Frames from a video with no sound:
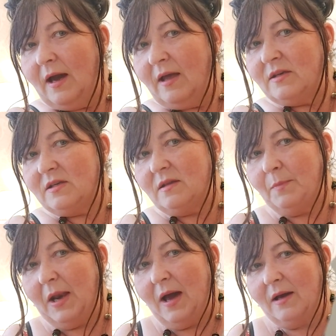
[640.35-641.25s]
and the
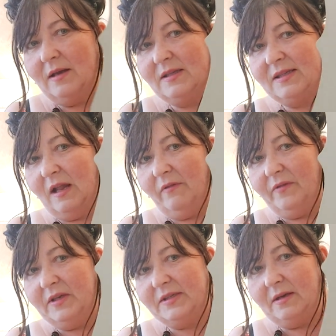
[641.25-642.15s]
plaque
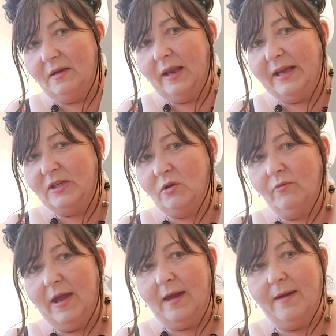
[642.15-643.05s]
itself is a light
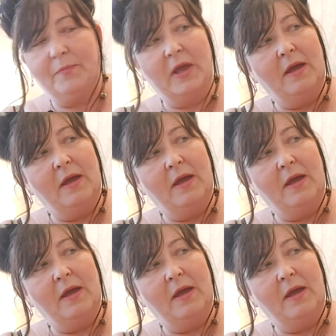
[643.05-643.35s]
grey.